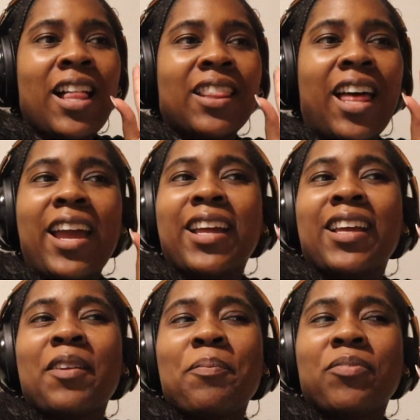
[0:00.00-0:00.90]
Like
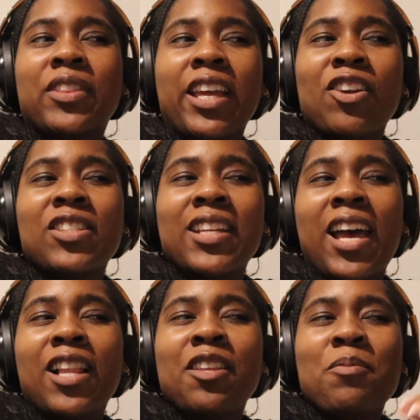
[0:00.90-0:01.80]
there's an
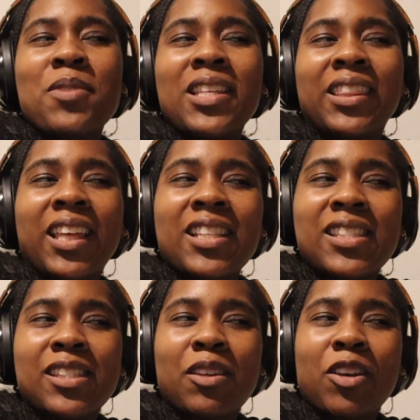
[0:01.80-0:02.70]
element
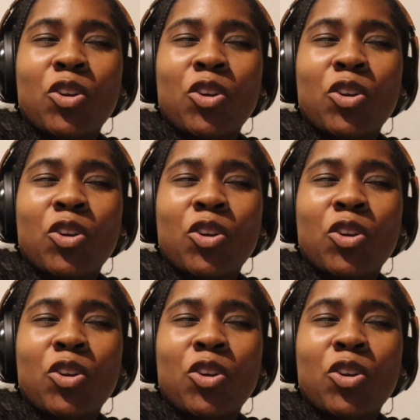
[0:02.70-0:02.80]
that's